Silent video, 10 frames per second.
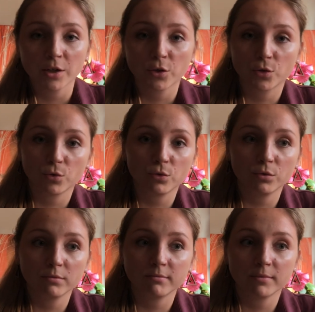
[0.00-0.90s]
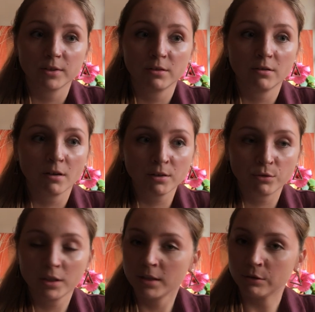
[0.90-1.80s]
who do not
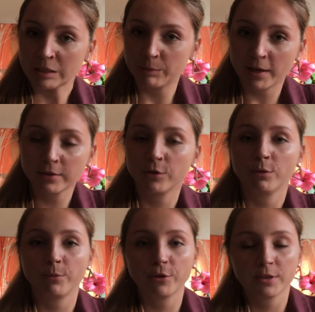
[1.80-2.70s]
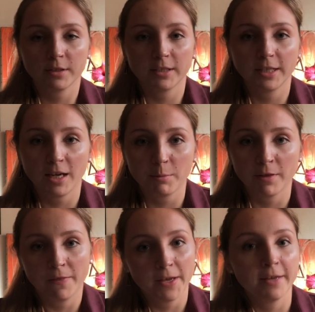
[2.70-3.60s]
really respect your personal time
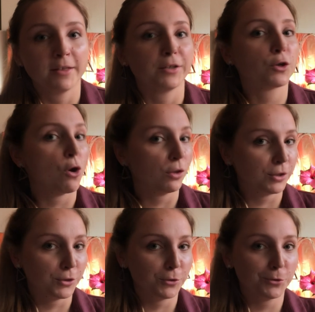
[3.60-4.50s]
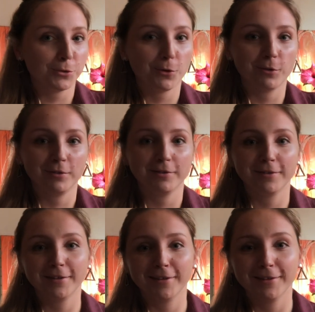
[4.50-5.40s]
and think that calling you
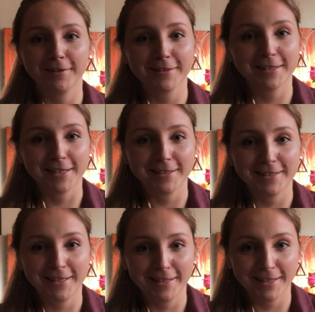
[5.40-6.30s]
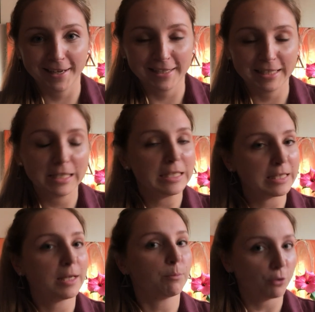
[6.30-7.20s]
on Saturday night is
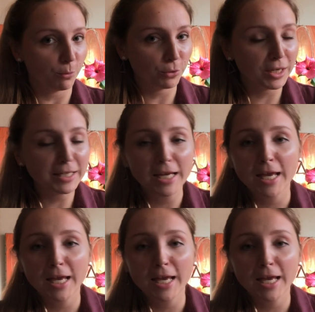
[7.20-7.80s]
appropriate.